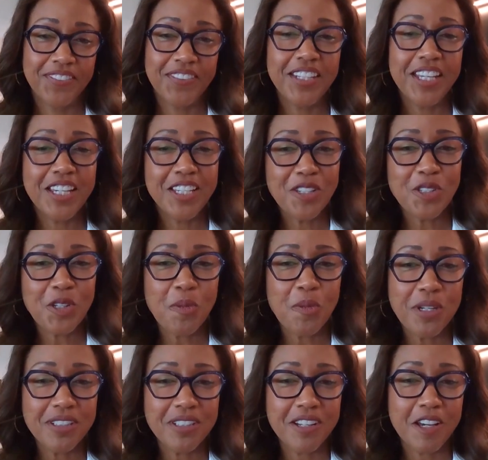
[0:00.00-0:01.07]
Thank you so
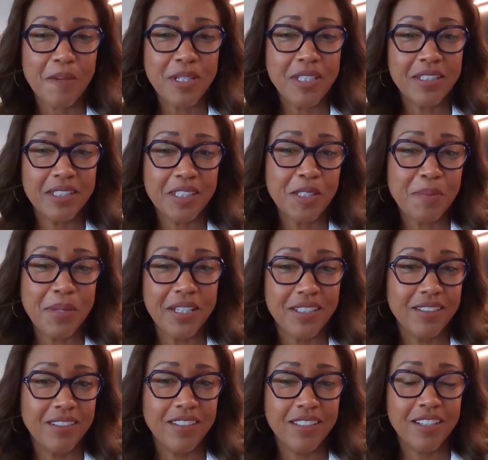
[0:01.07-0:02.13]
much, Tommy. This has
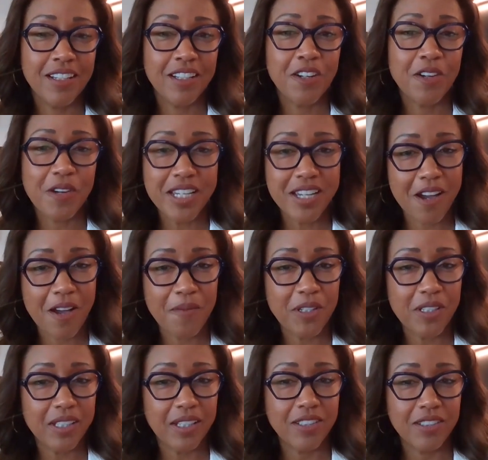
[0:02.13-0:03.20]
been a great
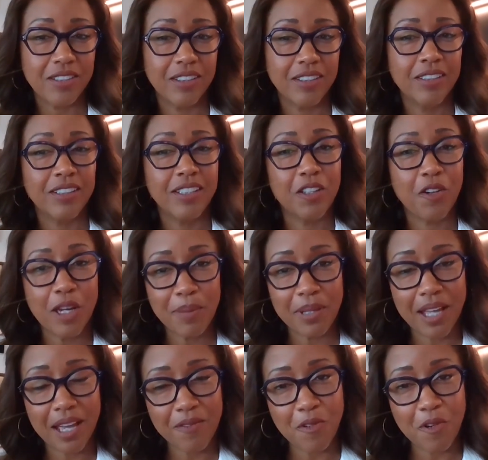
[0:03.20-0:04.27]
conversation, great
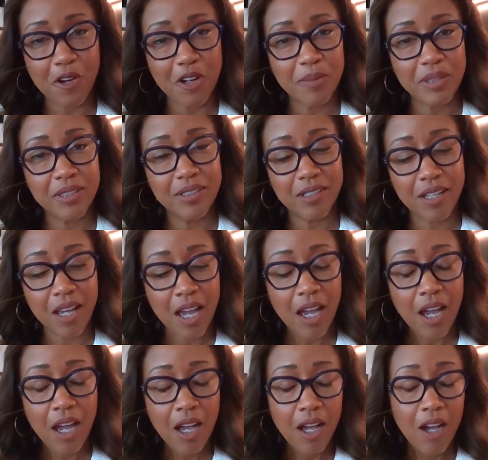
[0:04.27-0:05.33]
platform, and
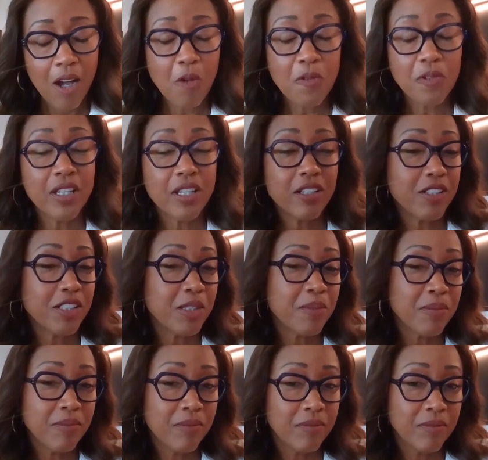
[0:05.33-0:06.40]
hopefully there are
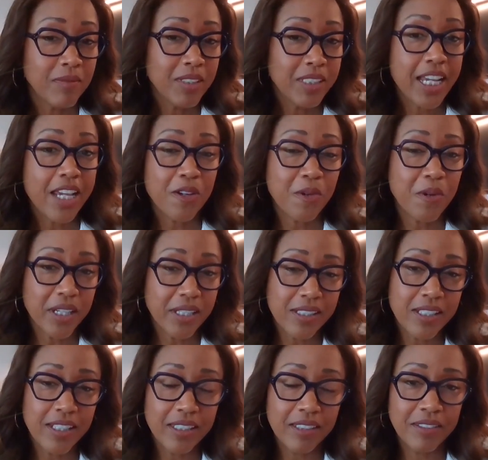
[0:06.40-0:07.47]
some
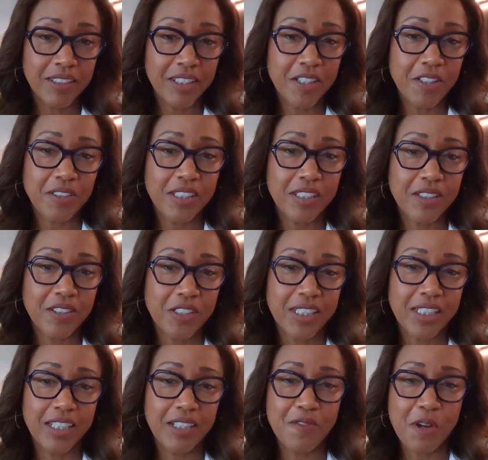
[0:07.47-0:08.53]
takeaways that your listeners
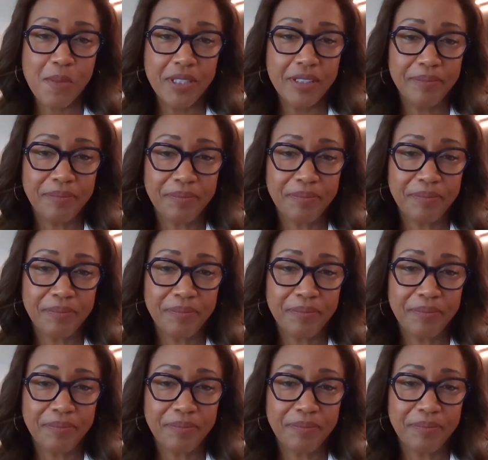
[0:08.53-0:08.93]
can get from it.